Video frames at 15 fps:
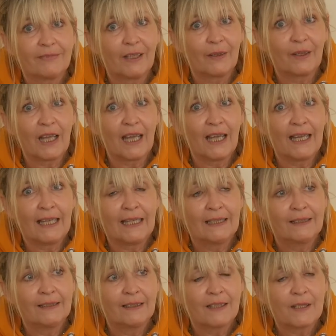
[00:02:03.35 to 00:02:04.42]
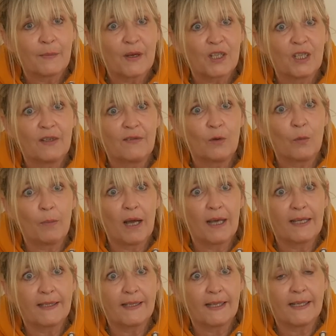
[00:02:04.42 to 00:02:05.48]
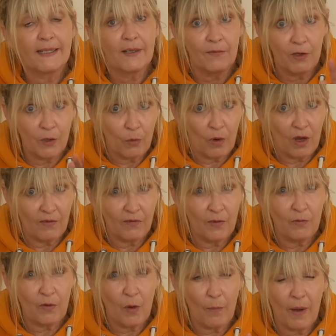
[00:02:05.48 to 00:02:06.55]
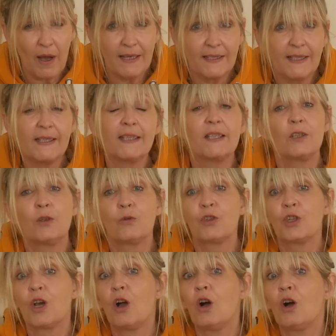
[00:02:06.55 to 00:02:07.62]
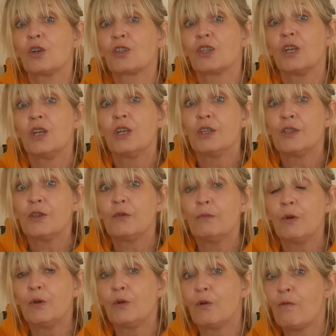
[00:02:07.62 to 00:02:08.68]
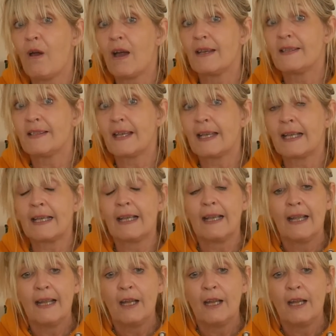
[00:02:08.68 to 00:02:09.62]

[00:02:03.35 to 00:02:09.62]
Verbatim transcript: Okay. Especially if you're Pisces. If you if you've got Pisces in your chart, sun, moon or rising,